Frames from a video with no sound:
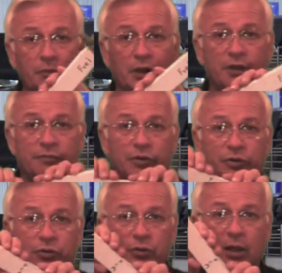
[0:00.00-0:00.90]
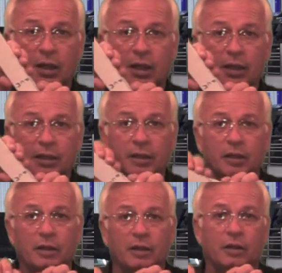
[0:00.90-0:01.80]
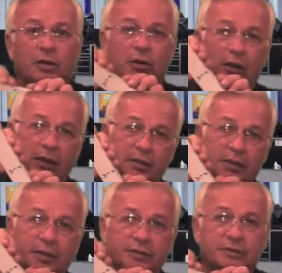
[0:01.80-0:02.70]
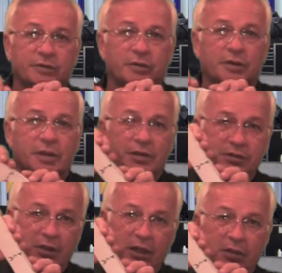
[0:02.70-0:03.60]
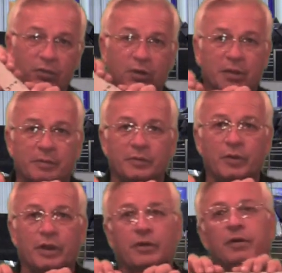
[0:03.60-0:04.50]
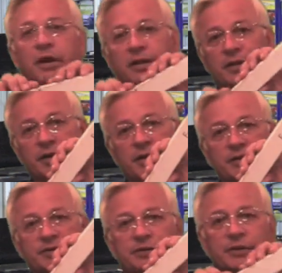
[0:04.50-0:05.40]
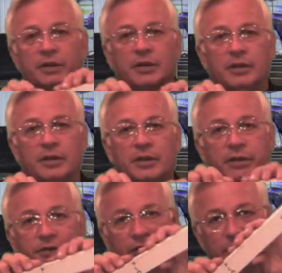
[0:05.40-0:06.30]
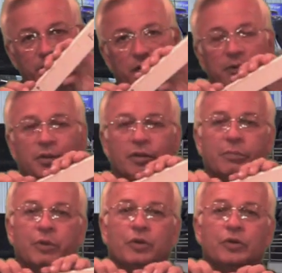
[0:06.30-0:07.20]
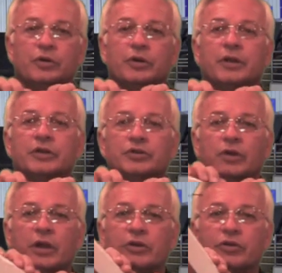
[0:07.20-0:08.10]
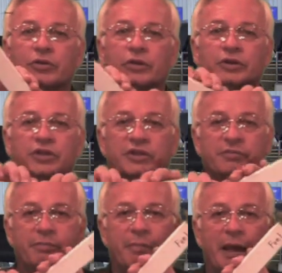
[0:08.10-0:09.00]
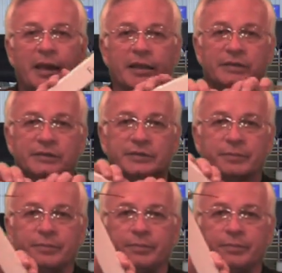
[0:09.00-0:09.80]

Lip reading: If you're too high, like this, that's not the right way, or like this, it's not the right way. The computer is trying to achieve balance.